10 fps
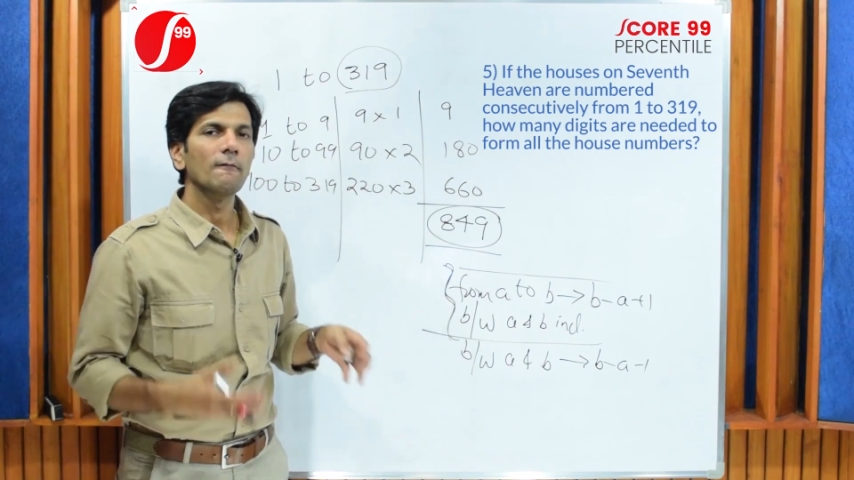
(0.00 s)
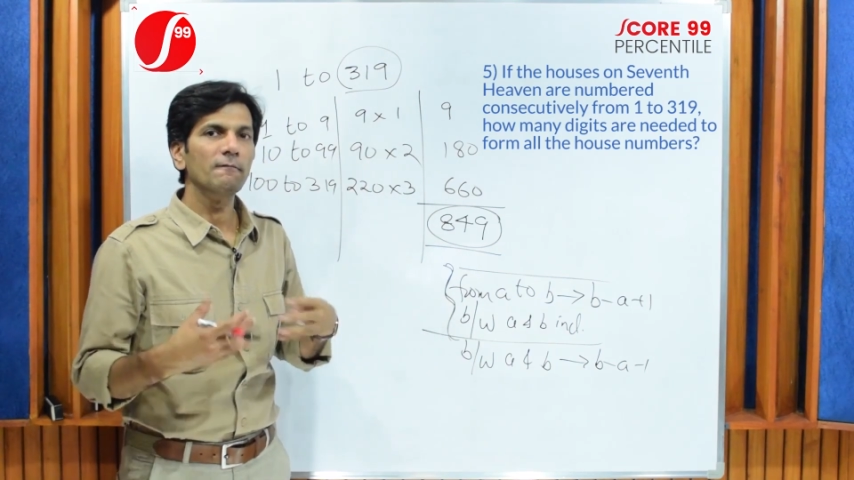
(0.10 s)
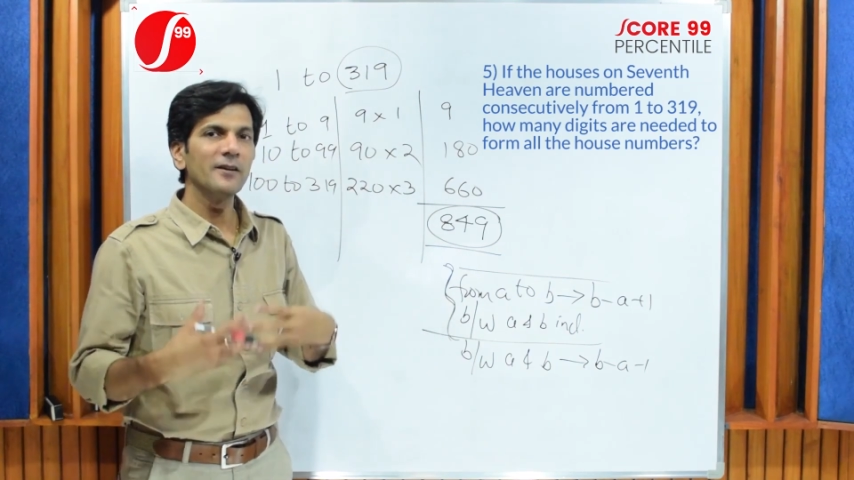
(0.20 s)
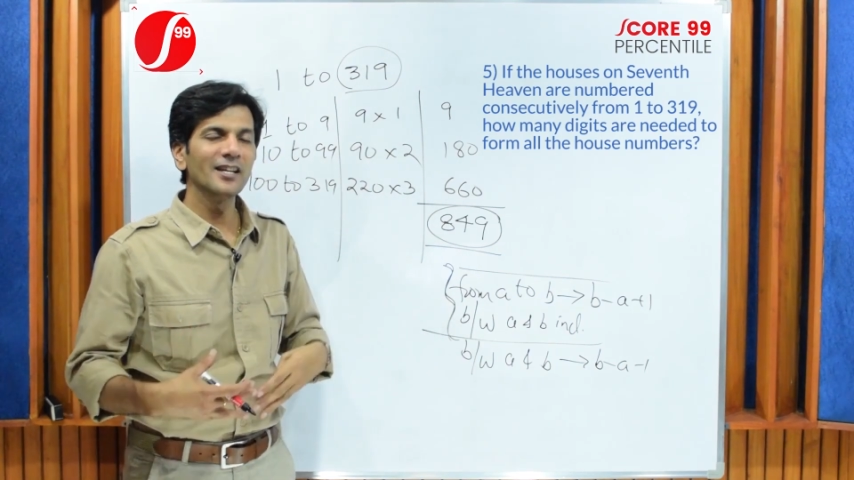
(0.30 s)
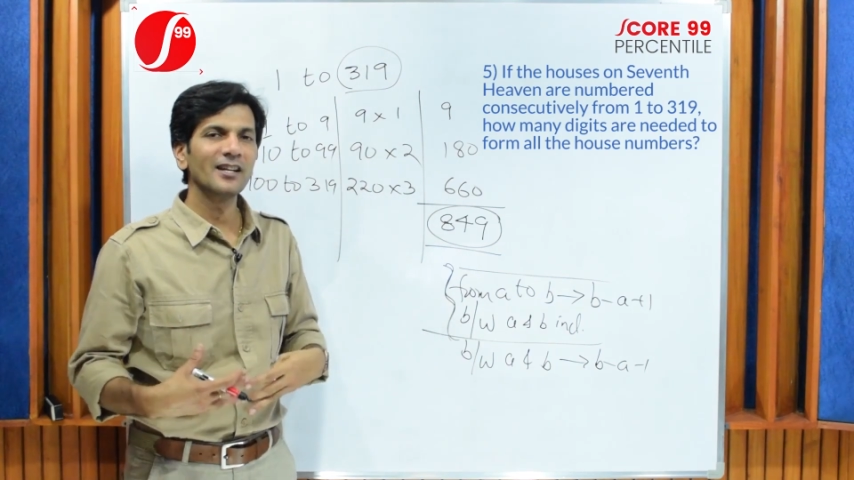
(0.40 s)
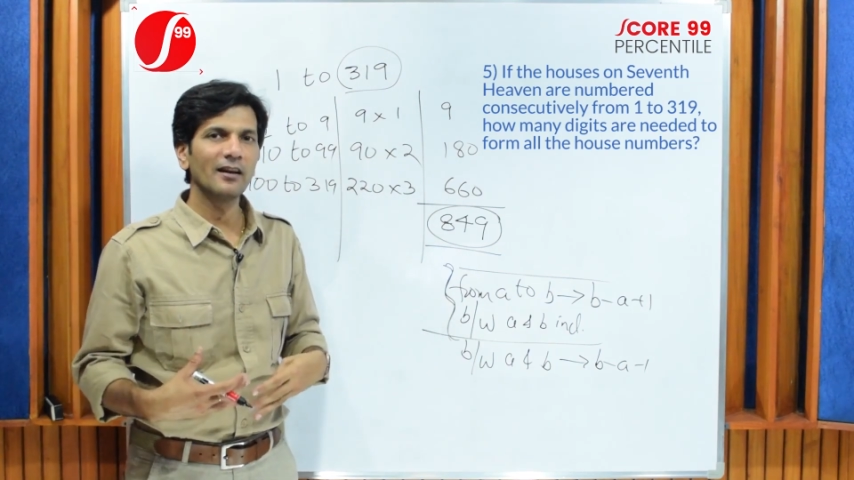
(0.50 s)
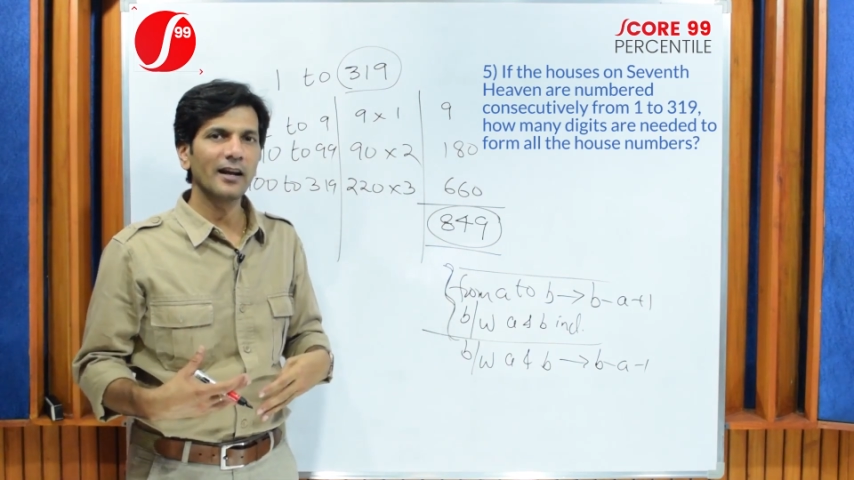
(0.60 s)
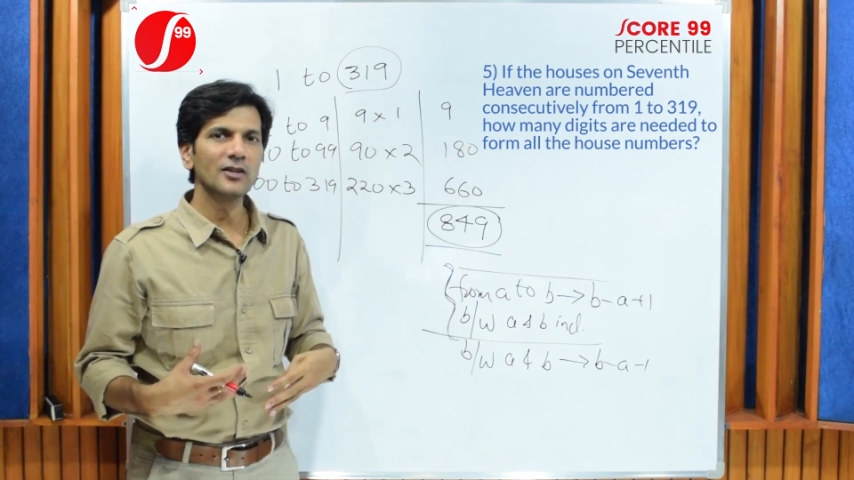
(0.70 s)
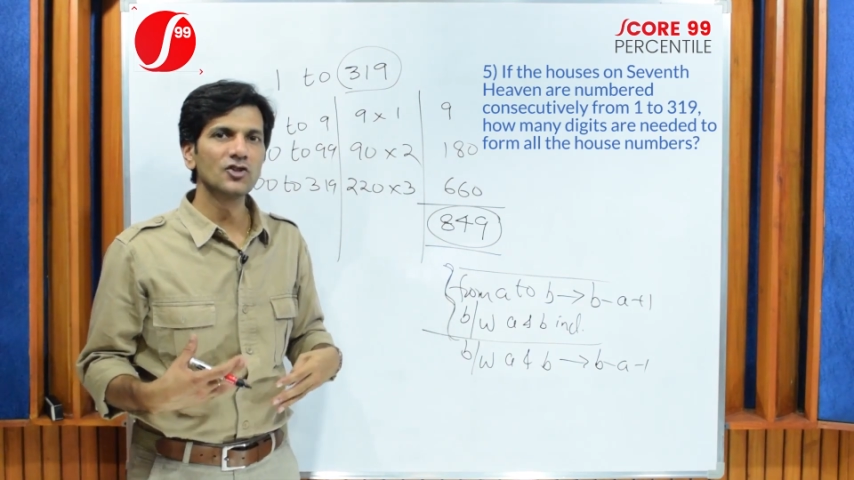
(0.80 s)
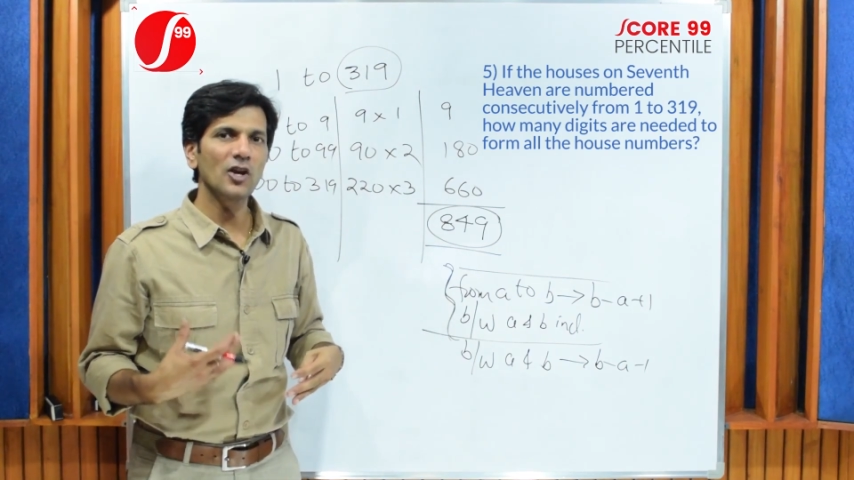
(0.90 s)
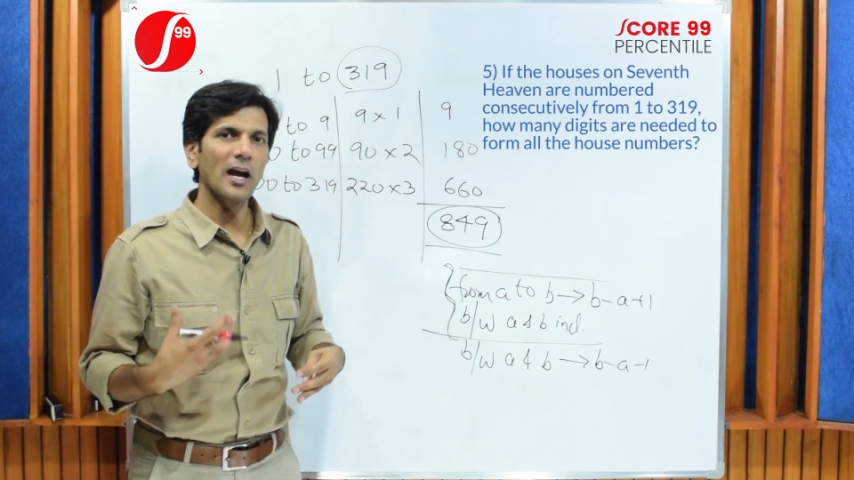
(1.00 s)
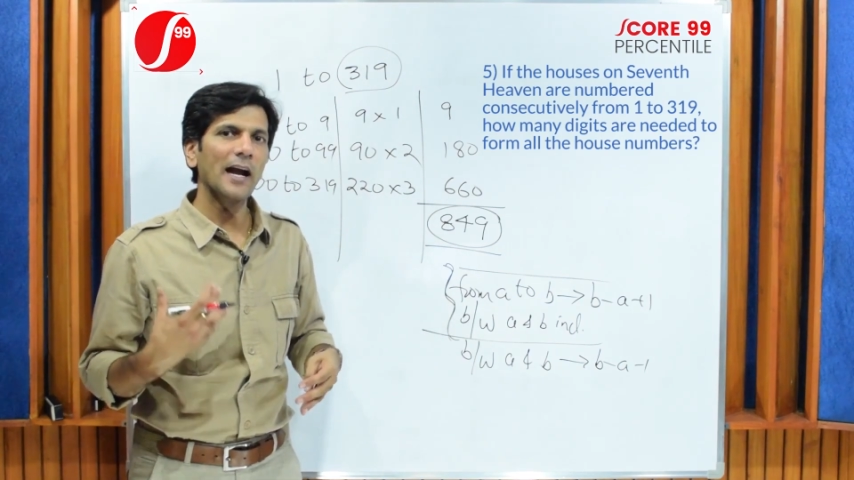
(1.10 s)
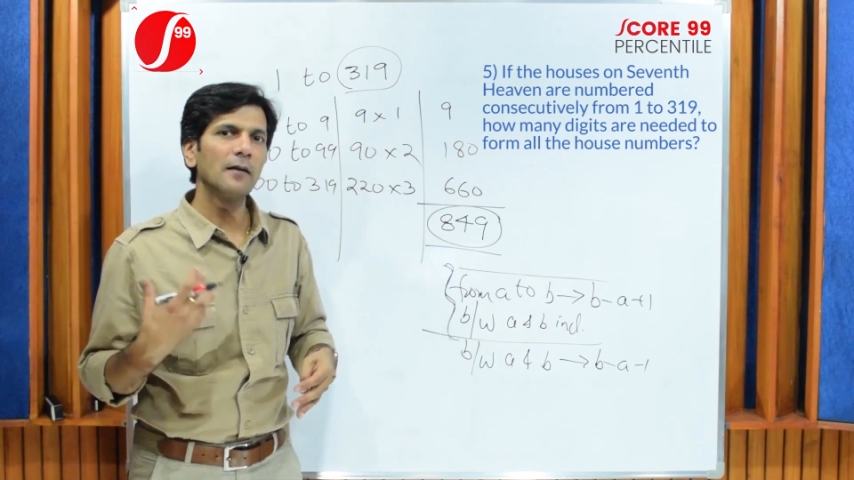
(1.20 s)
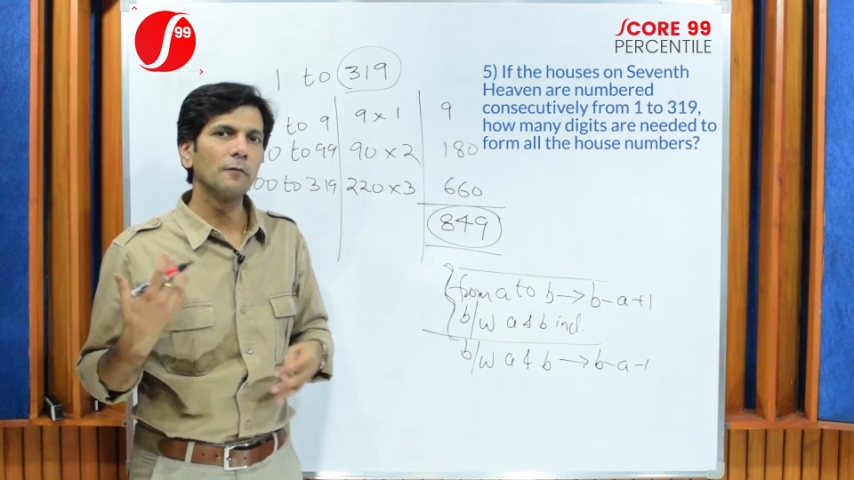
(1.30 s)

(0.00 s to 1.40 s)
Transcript: within a range and